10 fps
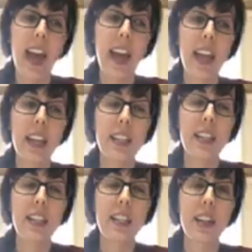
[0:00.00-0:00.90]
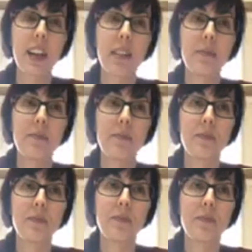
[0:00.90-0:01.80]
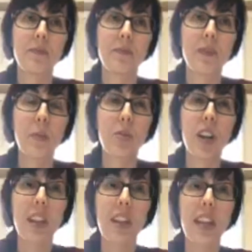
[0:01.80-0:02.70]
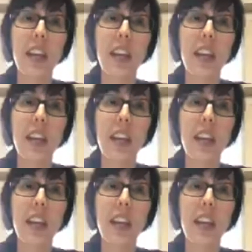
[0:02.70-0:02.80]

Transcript: And I'm trying to think